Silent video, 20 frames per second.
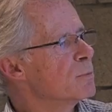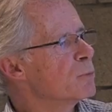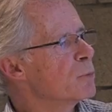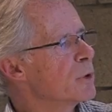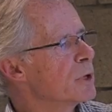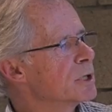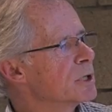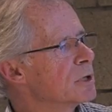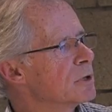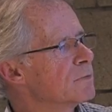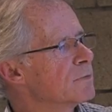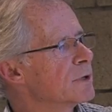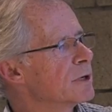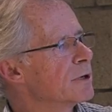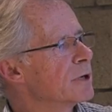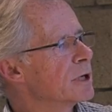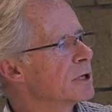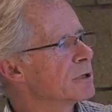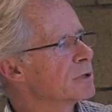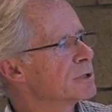point out
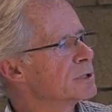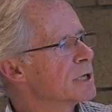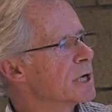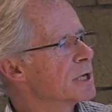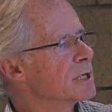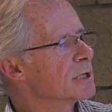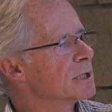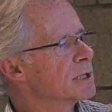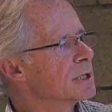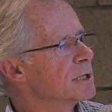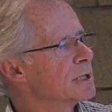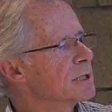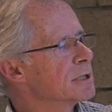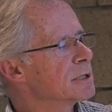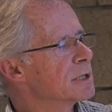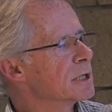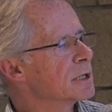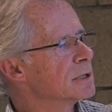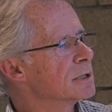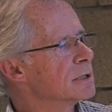very energetically
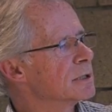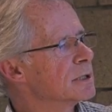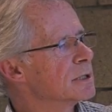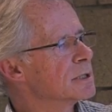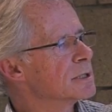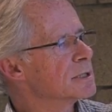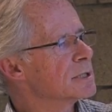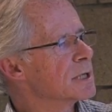that in